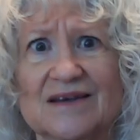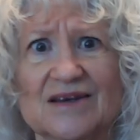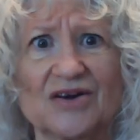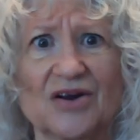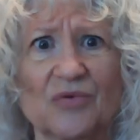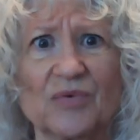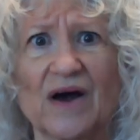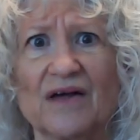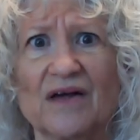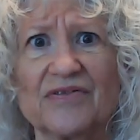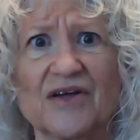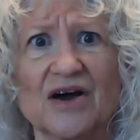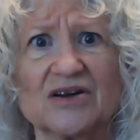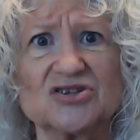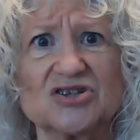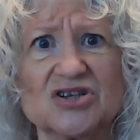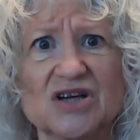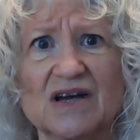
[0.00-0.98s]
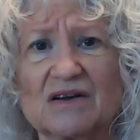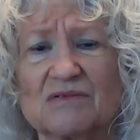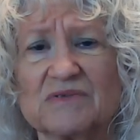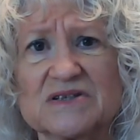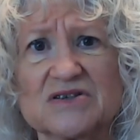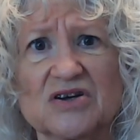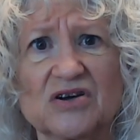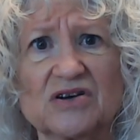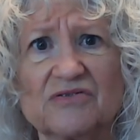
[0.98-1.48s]
And we all thought chicken
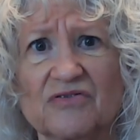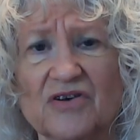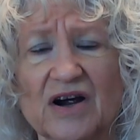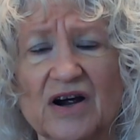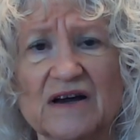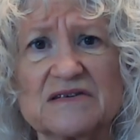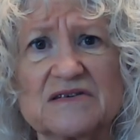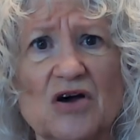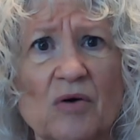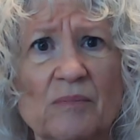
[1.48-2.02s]
was good for us. Oh